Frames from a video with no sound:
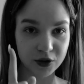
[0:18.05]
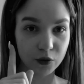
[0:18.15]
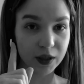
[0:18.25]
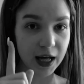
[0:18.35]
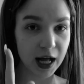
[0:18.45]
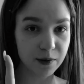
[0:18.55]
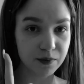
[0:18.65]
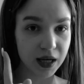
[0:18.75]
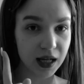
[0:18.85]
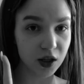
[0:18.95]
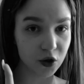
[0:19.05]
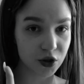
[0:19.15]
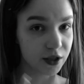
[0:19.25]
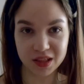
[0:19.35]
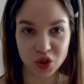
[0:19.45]
You will help me a
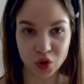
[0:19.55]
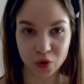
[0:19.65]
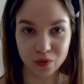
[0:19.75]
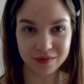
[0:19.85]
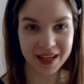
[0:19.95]
lot. Let's go.